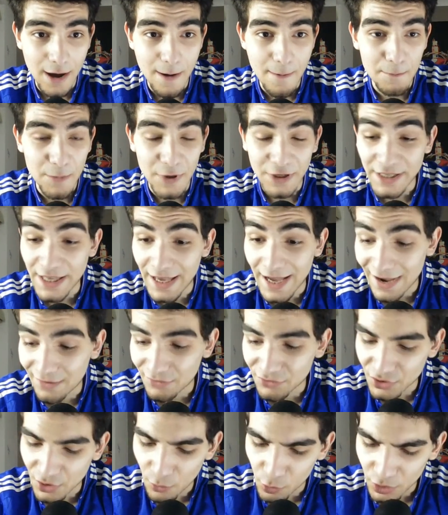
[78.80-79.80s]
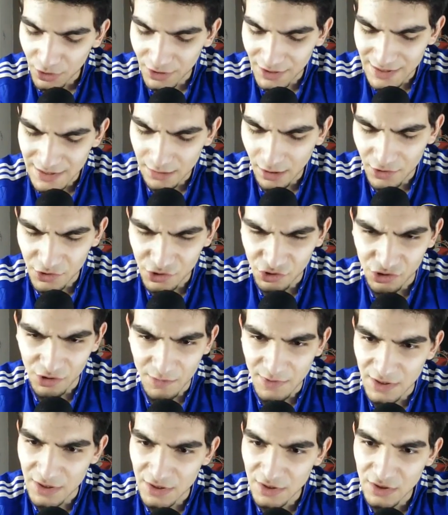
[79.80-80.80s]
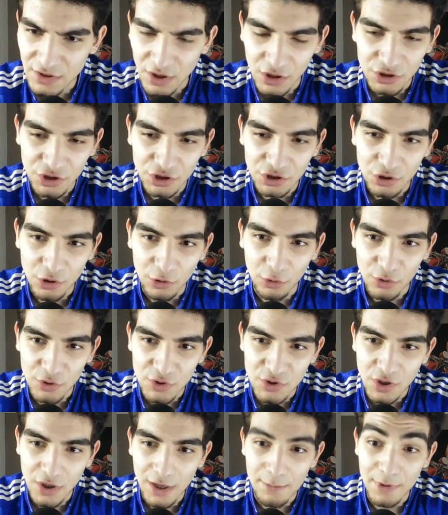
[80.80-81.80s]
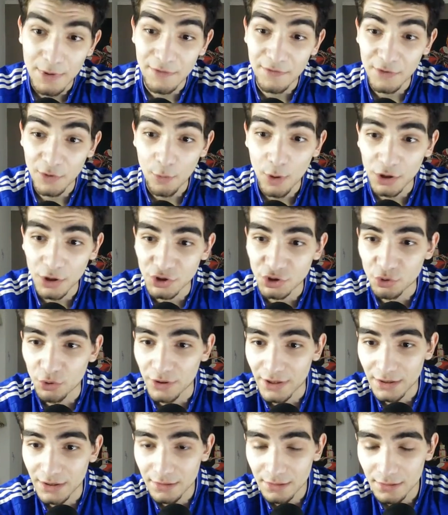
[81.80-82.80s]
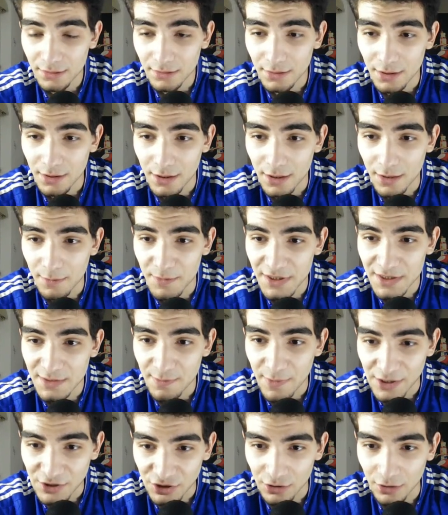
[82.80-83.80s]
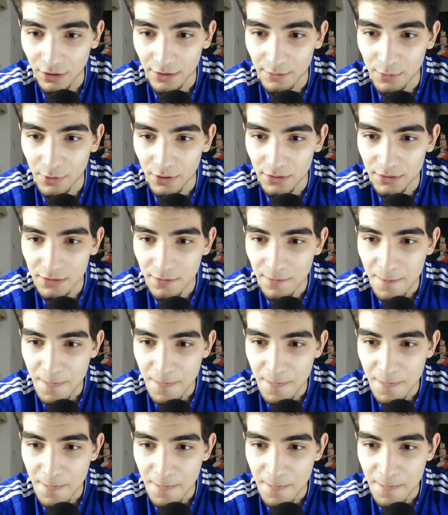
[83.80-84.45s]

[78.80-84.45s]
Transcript: But yeah, haven't done one of these live streams in such a long time. But if you are joining, smash the like button.